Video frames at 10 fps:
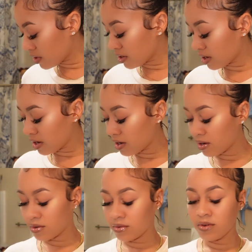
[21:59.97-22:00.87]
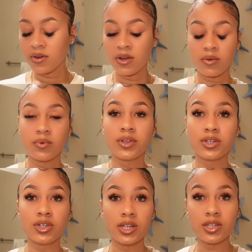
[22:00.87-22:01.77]
now with the
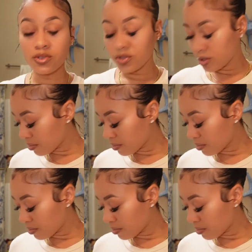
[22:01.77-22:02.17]
translucent